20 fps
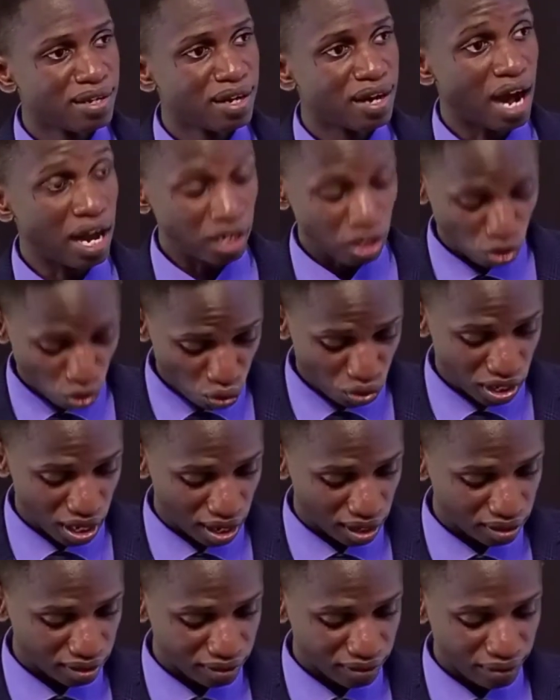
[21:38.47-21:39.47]

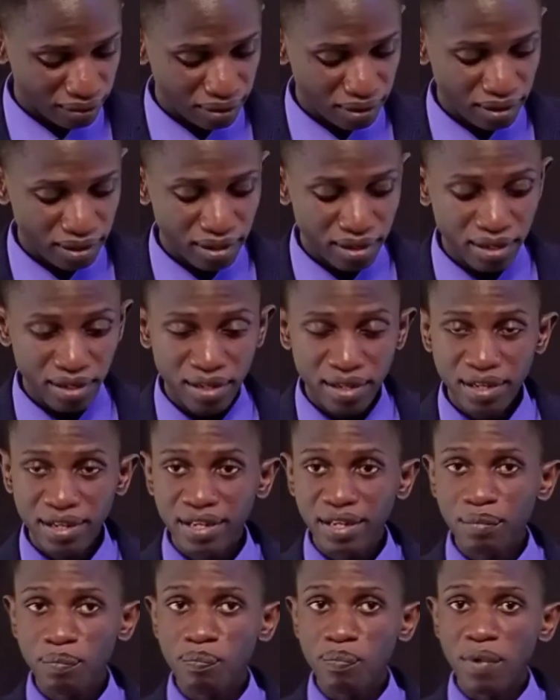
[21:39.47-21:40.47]
Hallelujah.
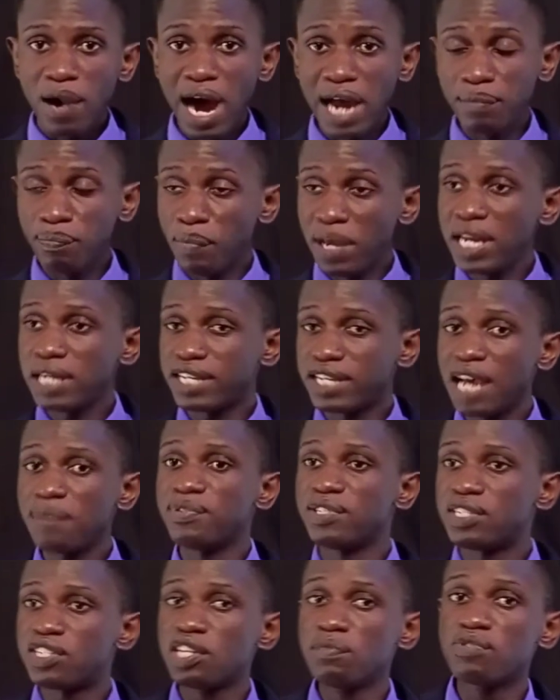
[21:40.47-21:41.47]
And many
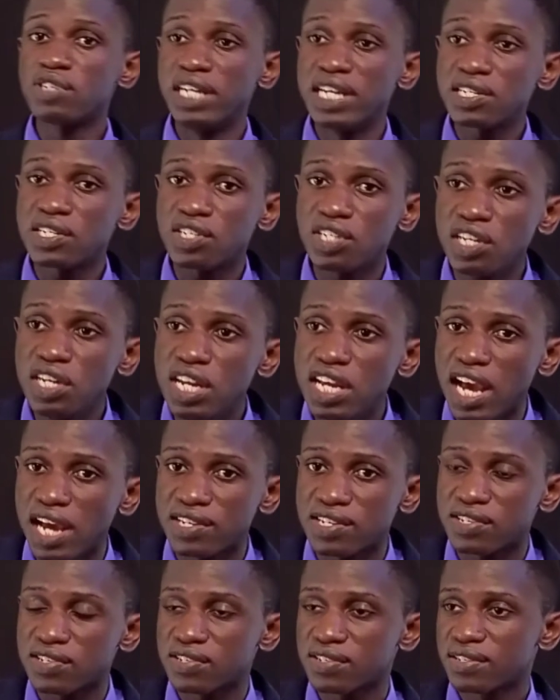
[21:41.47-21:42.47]
times it seems less
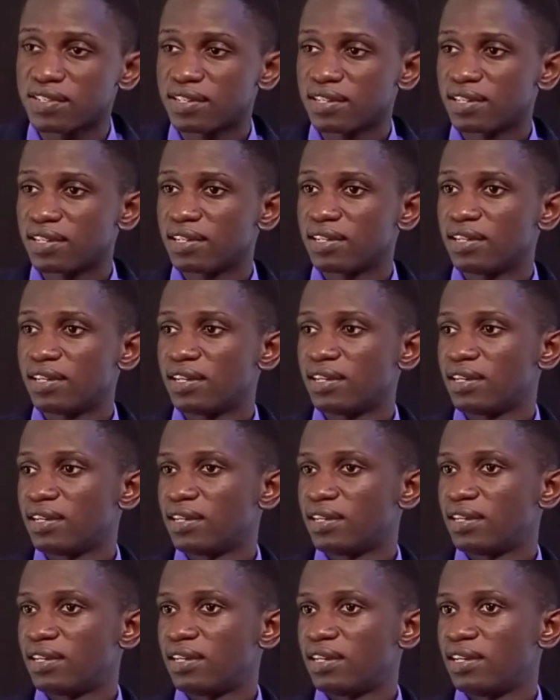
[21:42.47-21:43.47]
tedious.
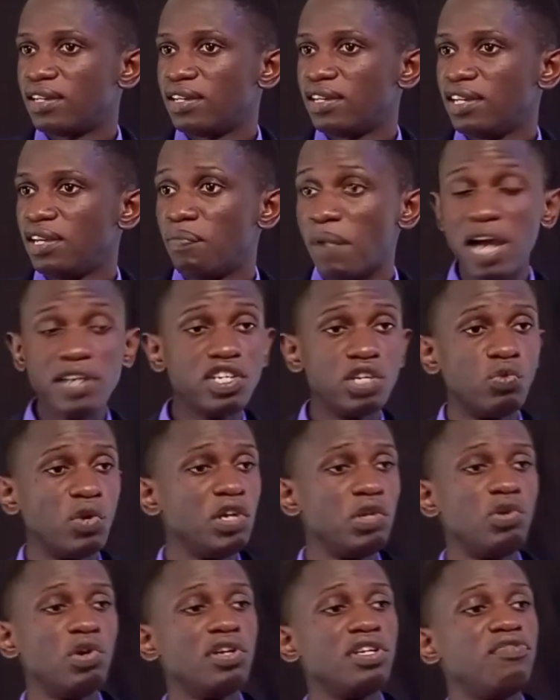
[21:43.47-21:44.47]
Imagine when
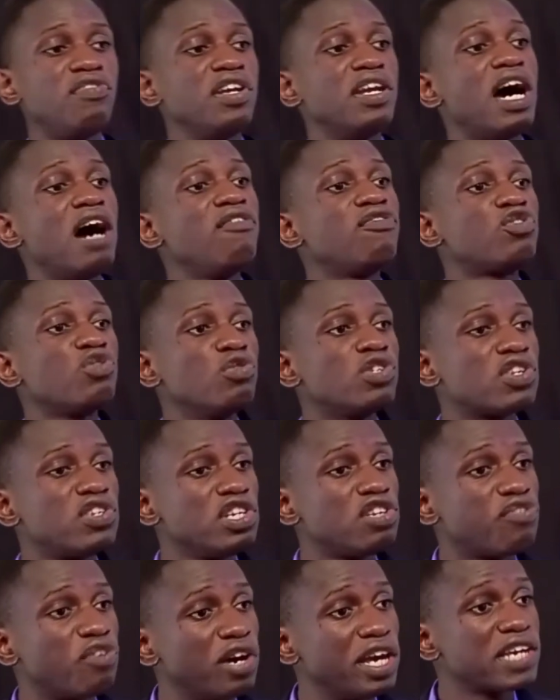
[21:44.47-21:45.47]
you don't even have to
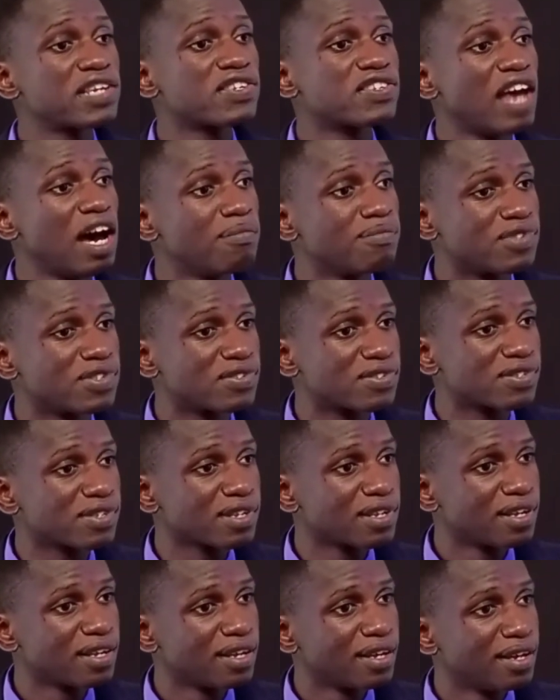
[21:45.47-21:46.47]
sit for exams
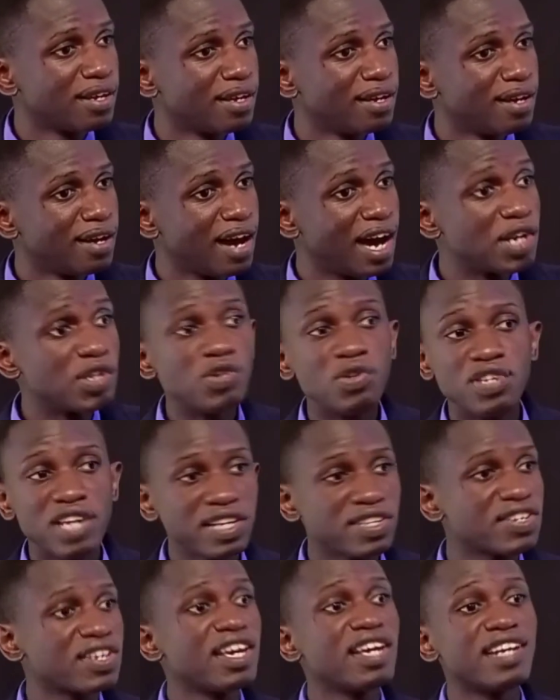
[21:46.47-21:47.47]
and you
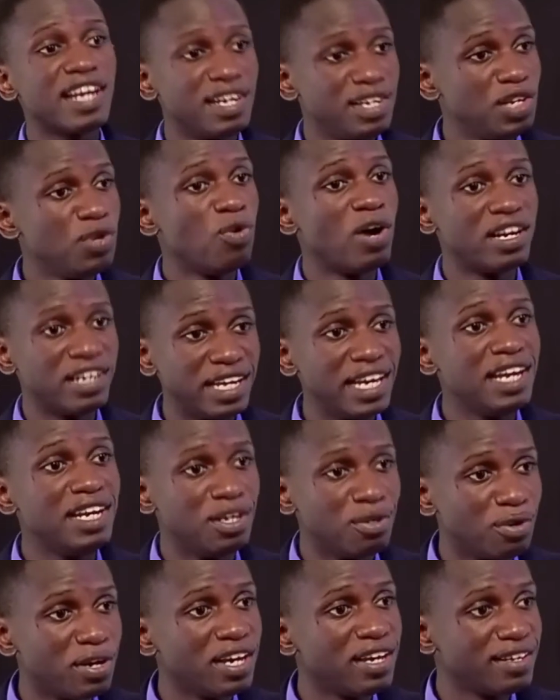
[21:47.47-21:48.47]
just get a D1
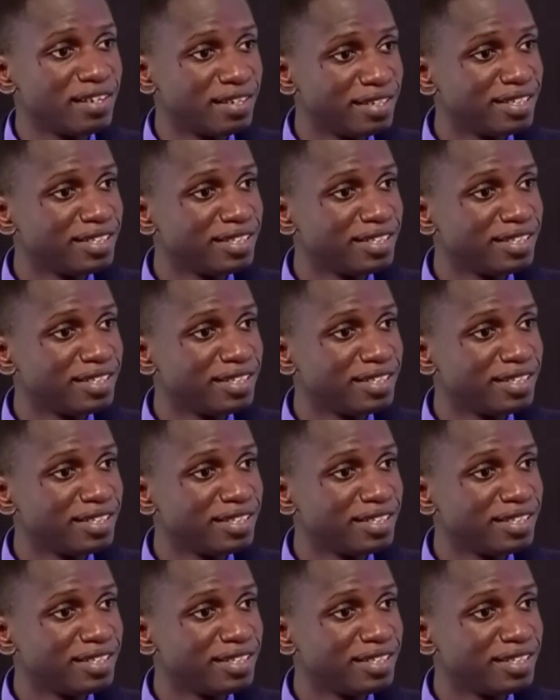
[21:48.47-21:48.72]
anyway.